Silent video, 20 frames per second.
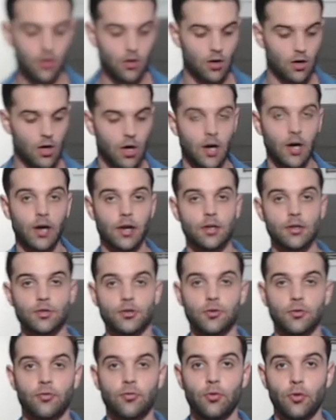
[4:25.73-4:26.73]
Alright,
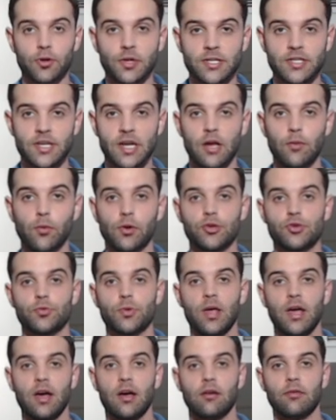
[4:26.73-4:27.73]
so for the sandwich, we
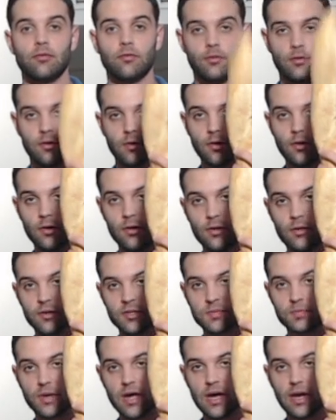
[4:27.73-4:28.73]
have this
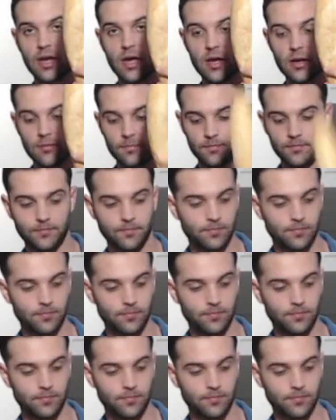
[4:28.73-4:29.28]
baguette,